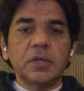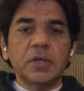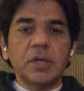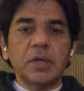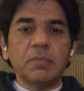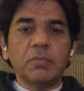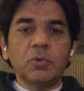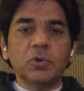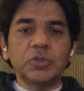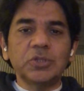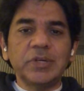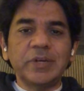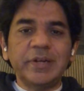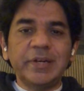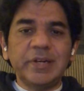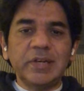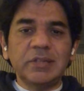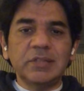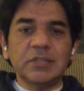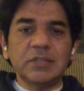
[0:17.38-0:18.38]
Emotional
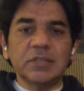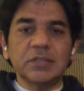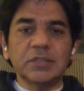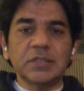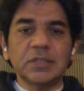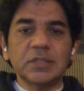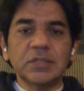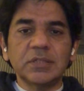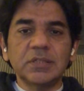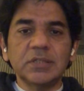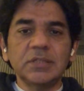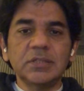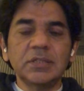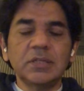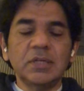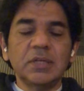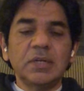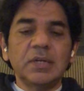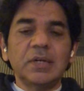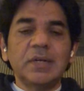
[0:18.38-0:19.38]
intelligence, and this is
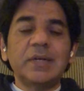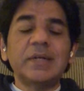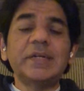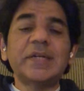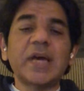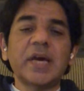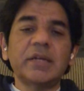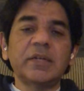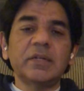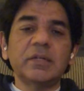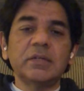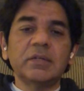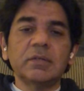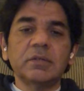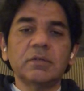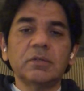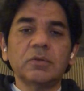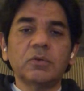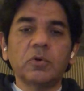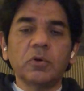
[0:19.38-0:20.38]
Daniel
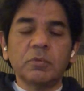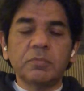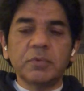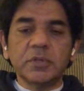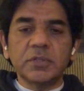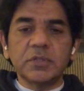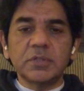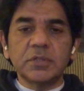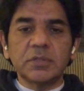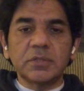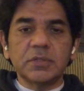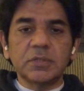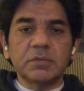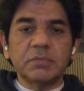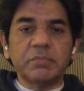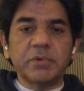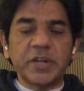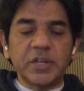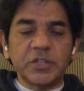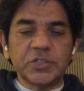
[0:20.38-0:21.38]
Goleman's
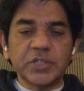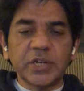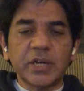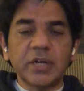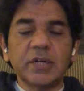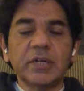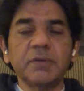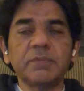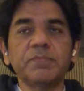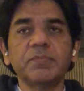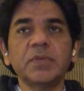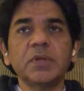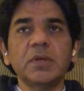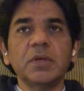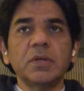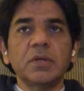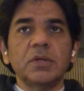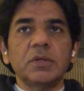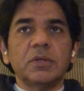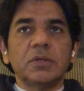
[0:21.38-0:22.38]
brainchild.
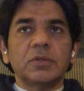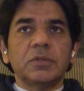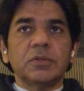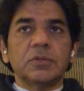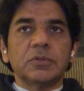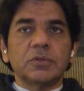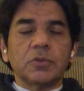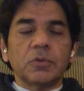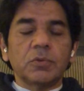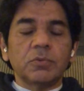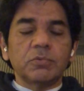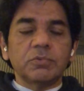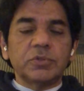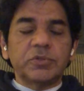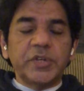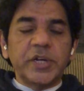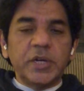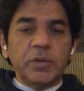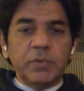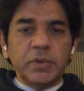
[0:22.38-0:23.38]
So
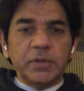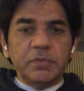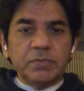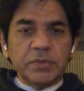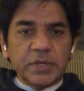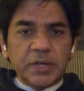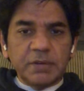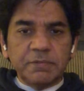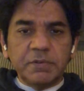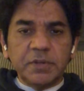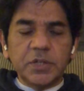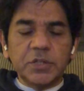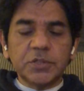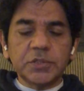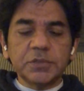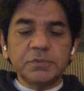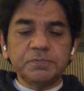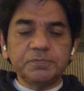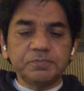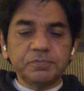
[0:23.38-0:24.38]
straight away, the
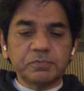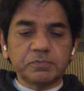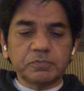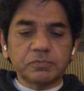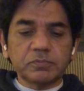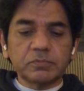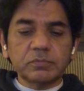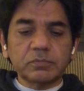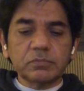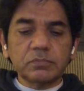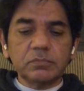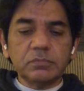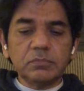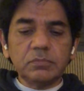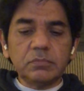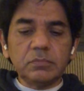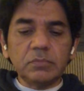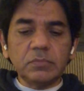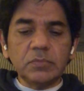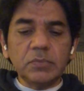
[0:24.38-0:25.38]
definition:
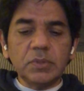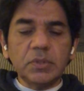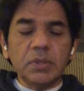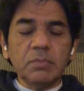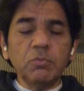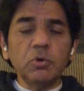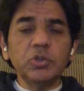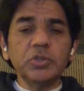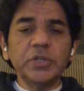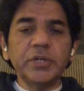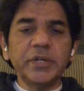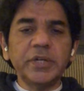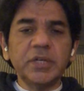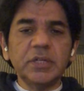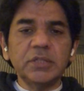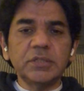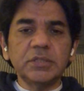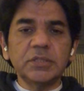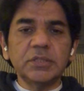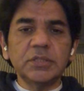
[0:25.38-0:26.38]
emotional
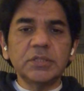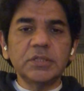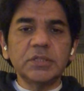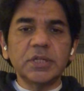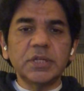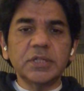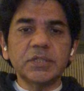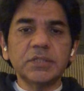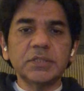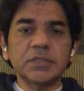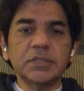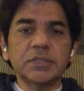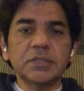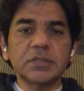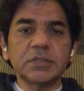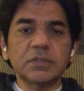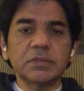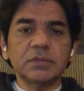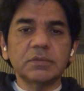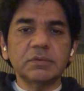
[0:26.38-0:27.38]
intelligence
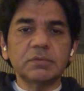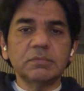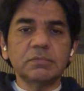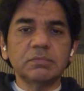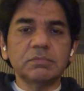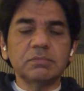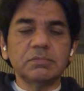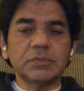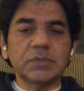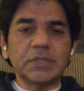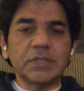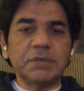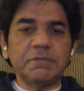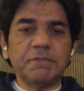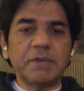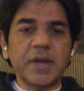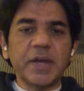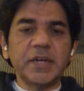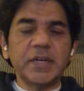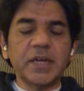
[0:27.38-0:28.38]
is
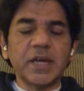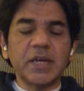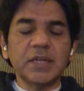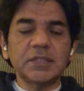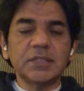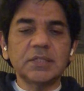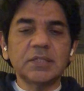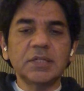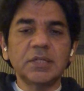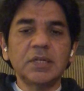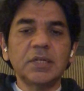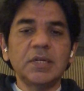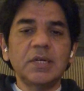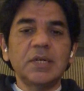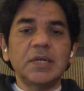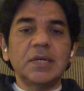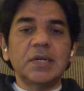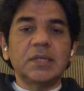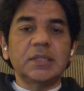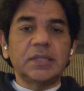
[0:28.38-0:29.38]
defined as
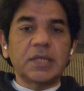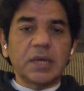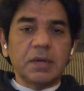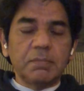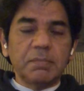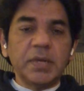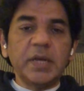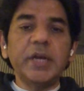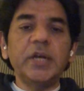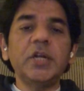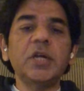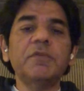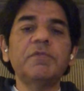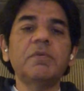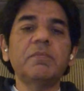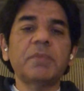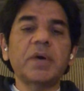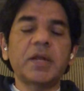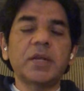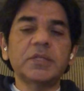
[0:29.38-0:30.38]
the ability of a
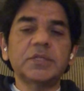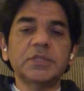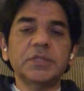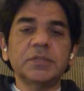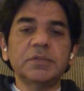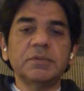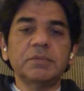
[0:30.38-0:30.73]
manager